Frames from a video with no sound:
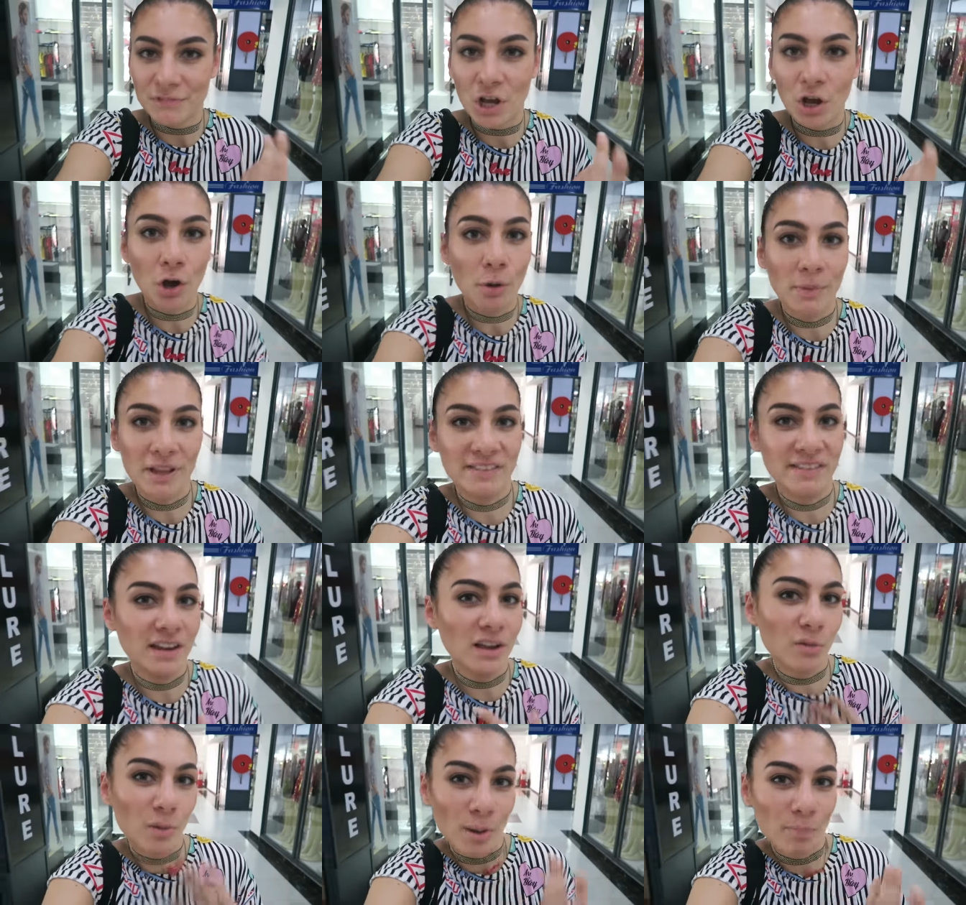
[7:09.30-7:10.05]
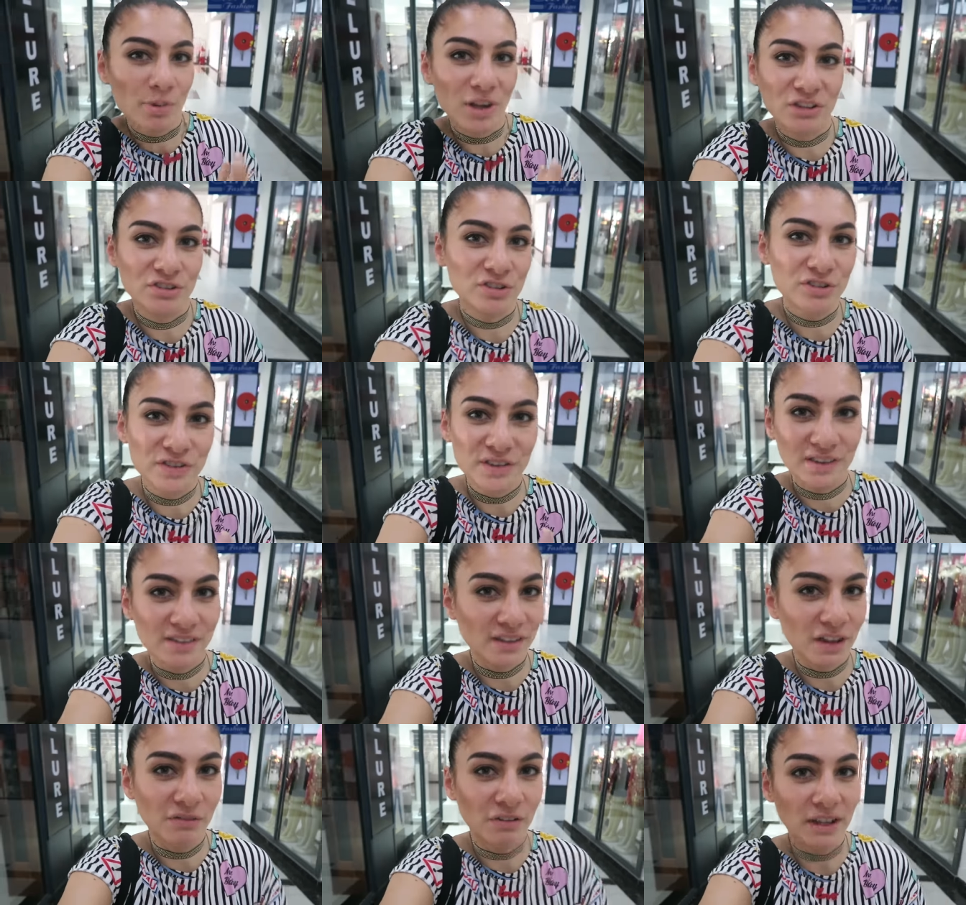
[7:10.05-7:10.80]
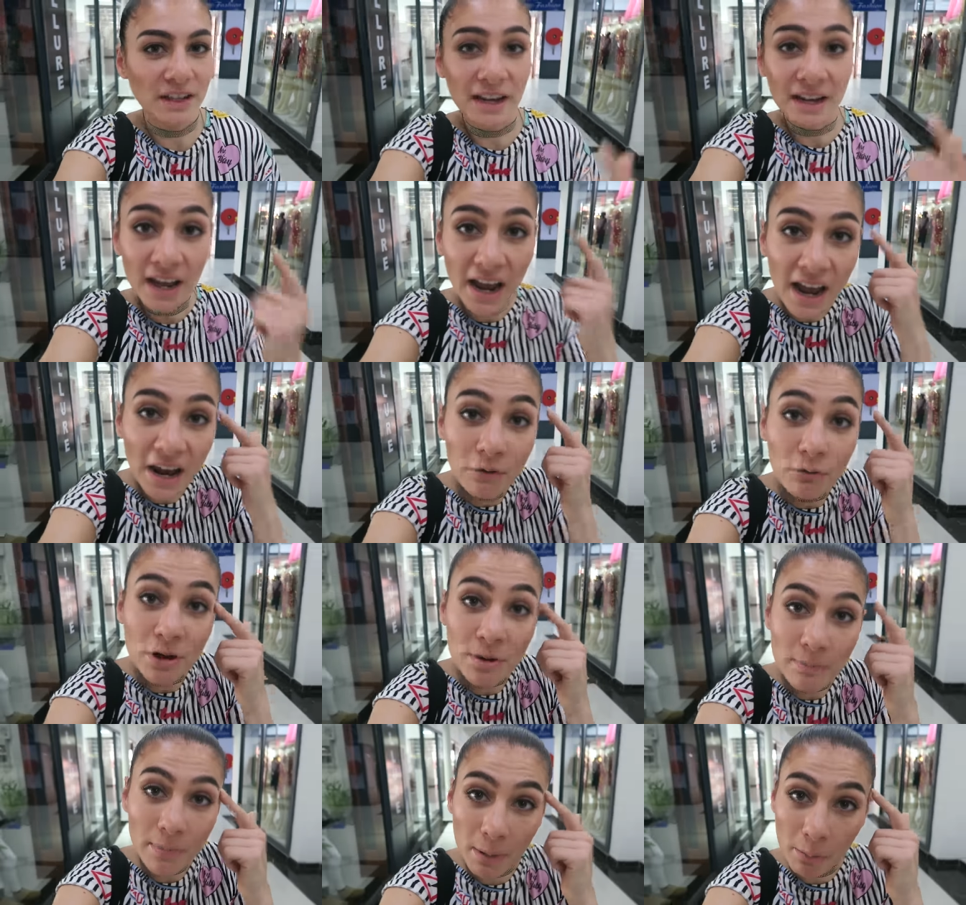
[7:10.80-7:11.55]
commenting on my pictures and stuff like that. I
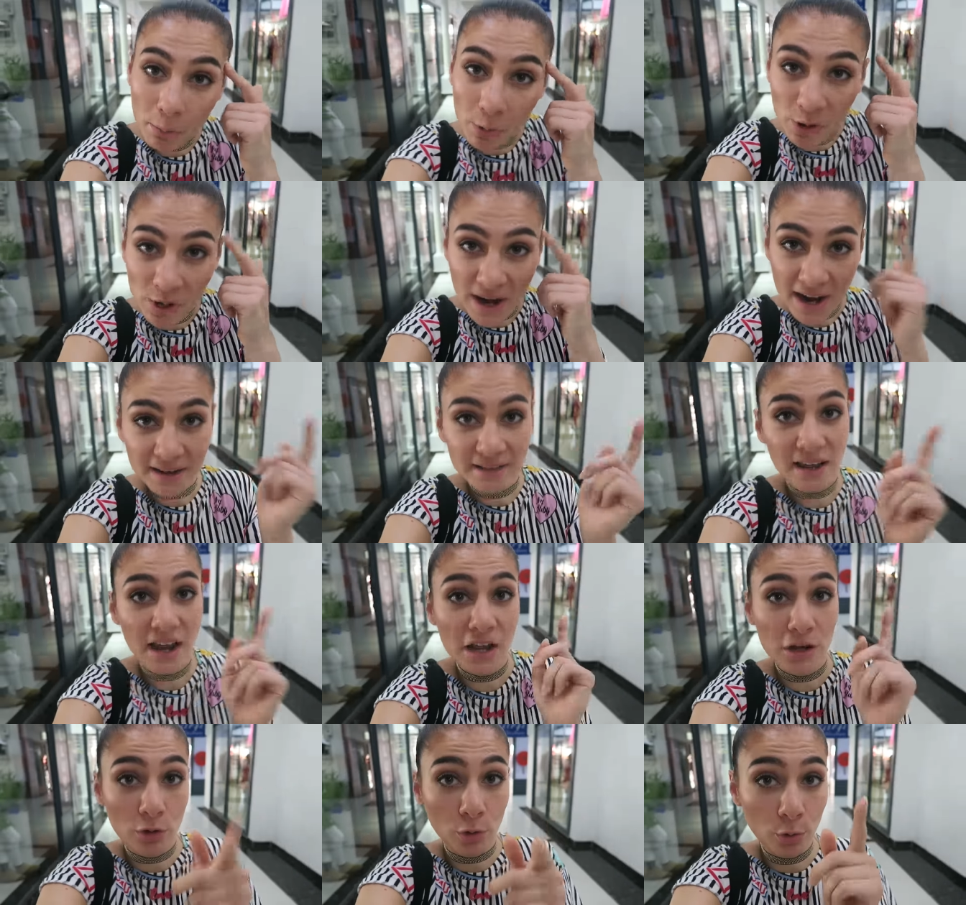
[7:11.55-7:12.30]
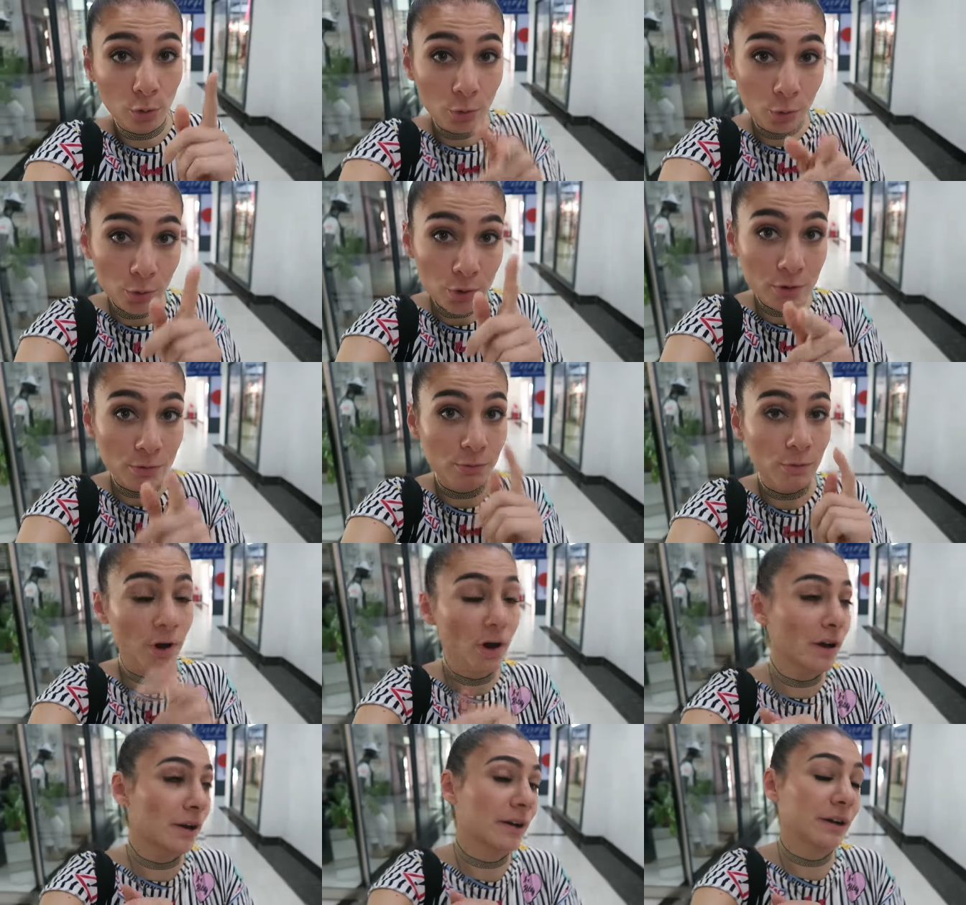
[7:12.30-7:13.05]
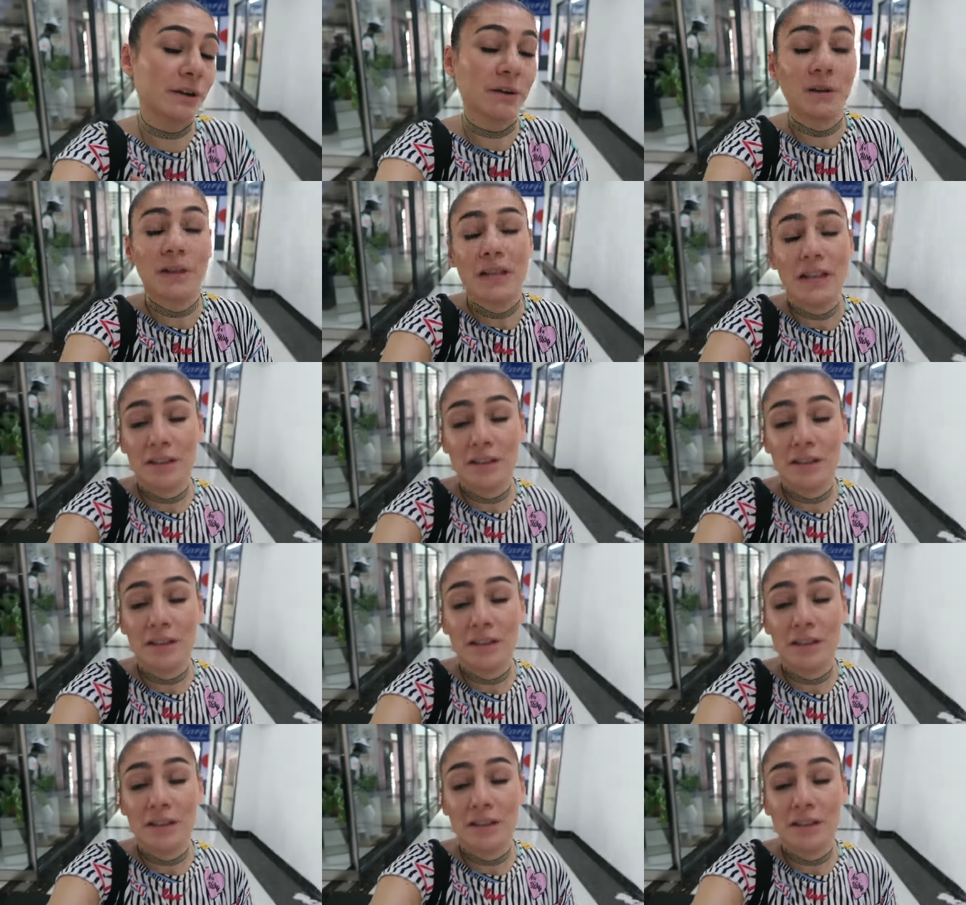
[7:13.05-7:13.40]
remember that. I know who you are.